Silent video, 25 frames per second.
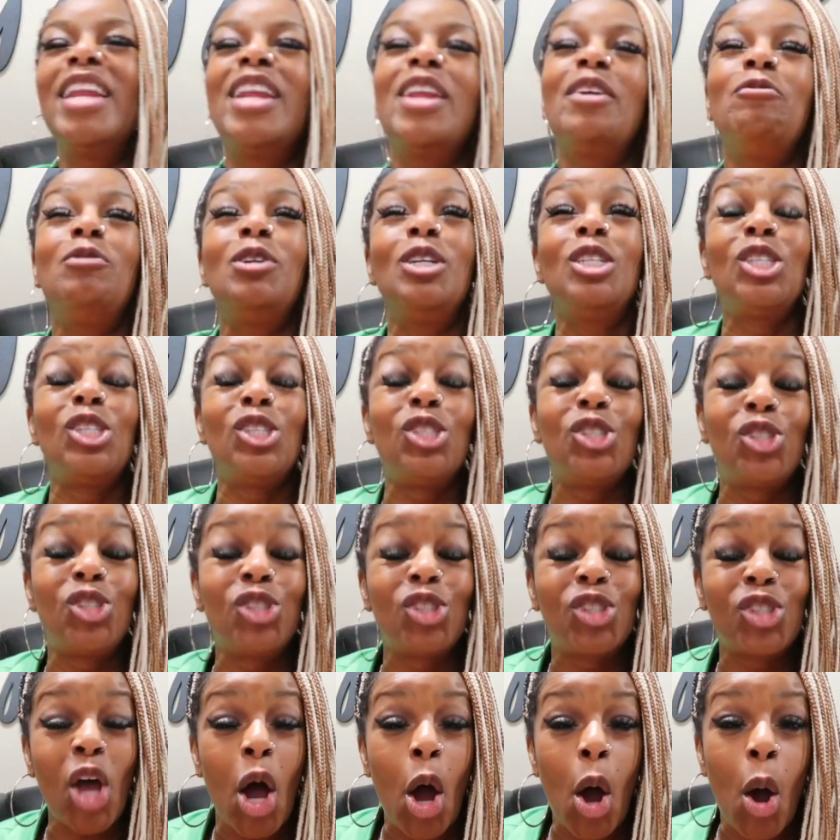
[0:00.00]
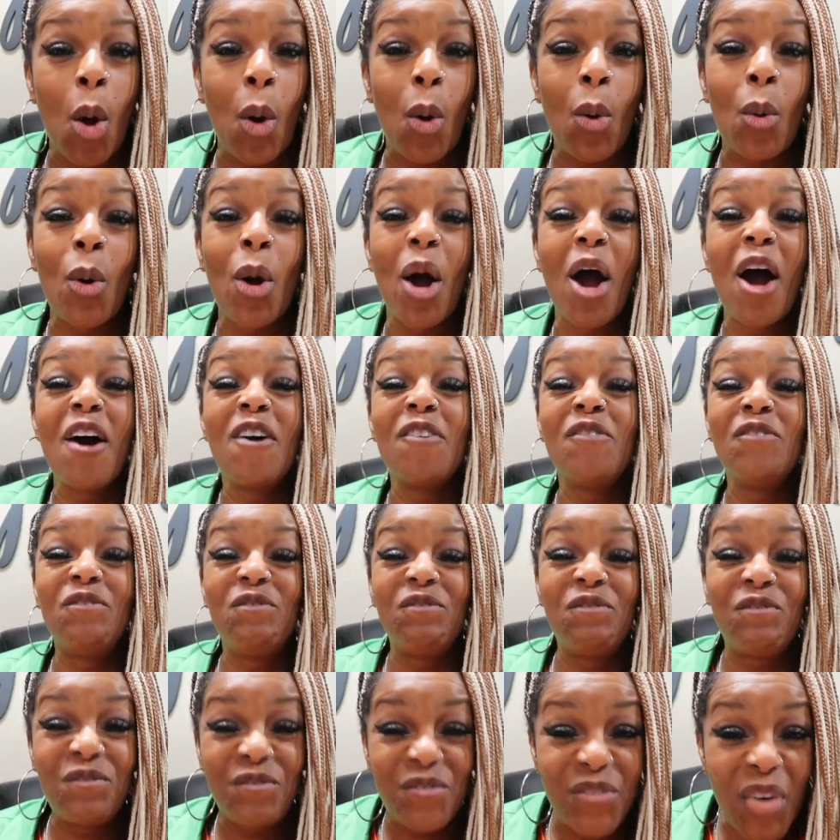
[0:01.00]
And it was so
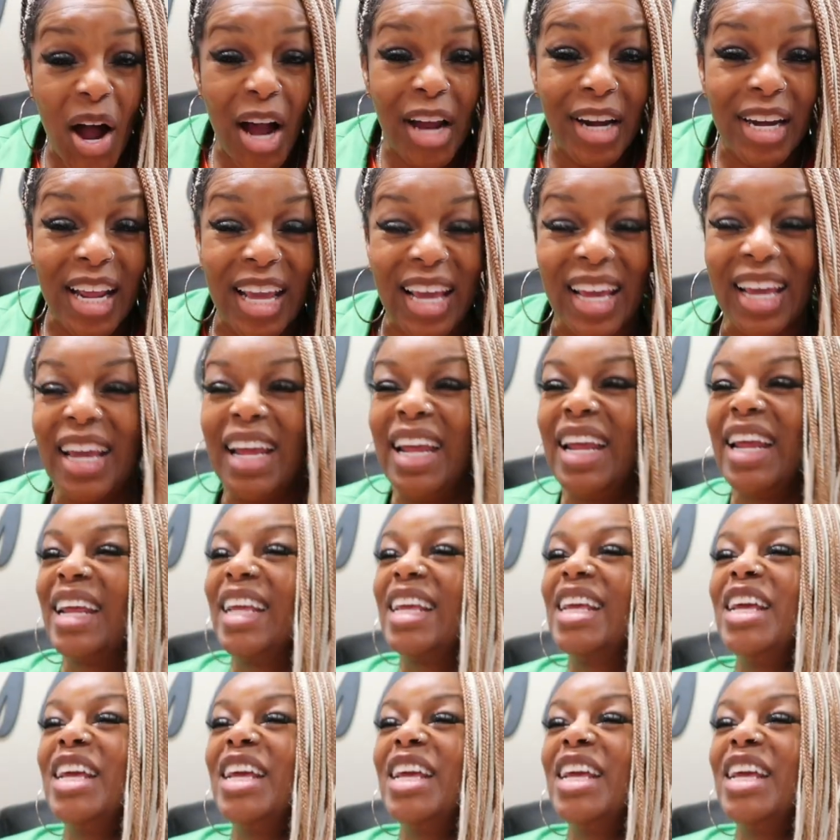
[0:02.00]
funny.